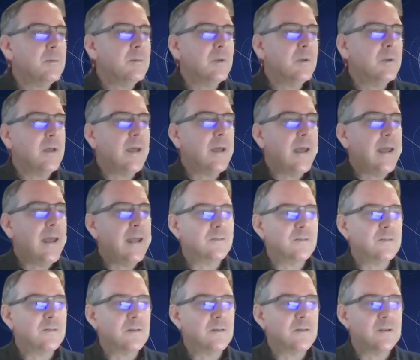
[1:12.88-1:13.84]
And
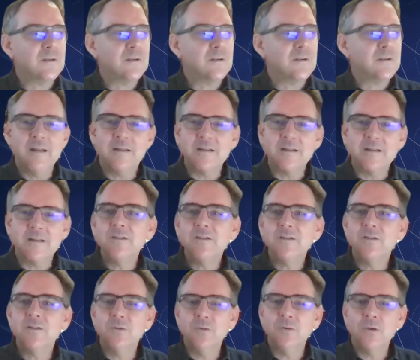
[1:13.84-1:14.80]
in addition
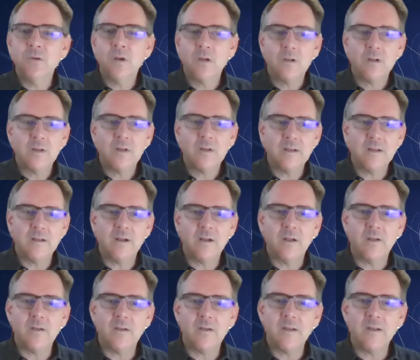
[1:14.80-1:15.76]
to
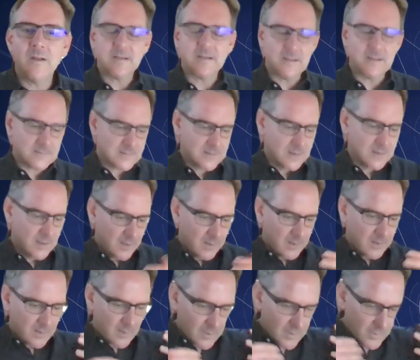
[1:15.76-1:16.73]
his
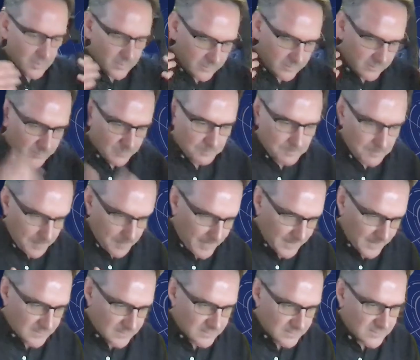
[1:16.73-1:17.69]
own
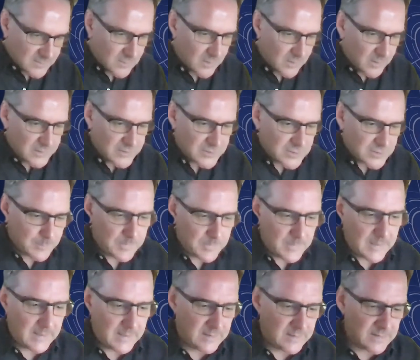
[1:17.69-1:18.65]
scholarship
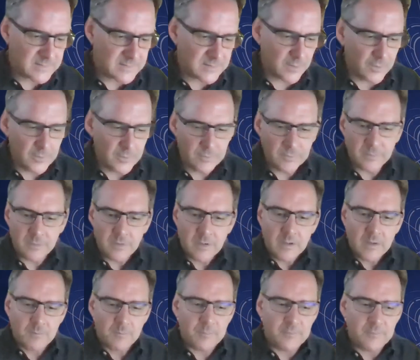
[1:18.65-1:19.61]
and his own
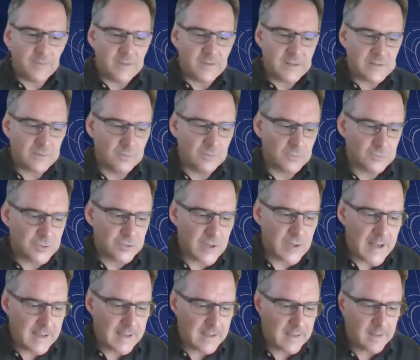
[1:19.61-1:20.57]
professional
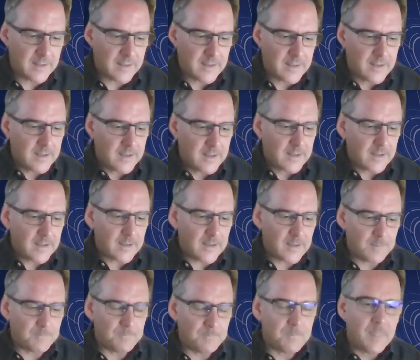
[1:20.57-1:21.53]
track,
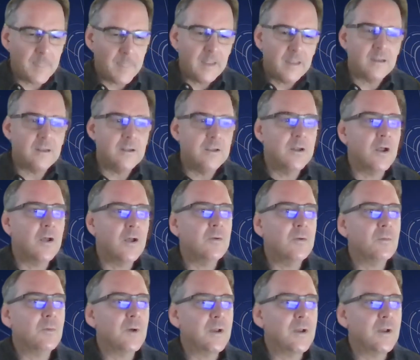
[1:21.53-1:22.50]
one
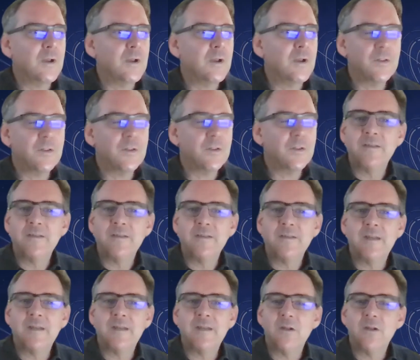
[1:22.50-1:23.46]
of the things that
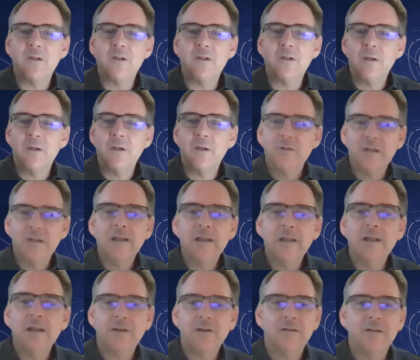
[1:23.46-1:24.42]
particularly
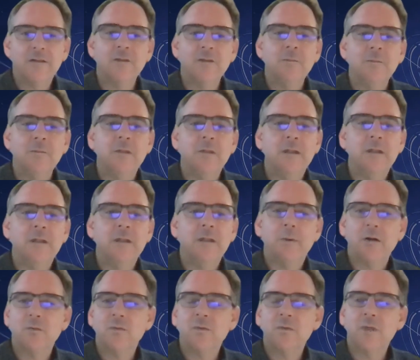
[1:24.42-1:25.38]
attracted me about
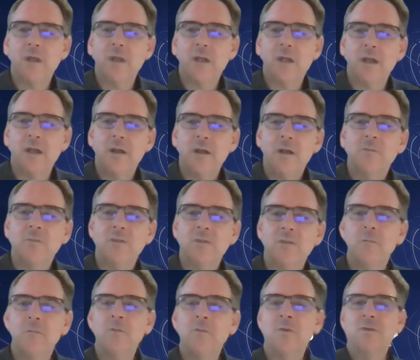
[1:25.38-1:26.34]

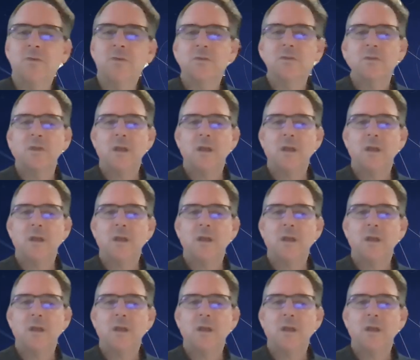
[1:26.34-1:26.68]
Mzamo's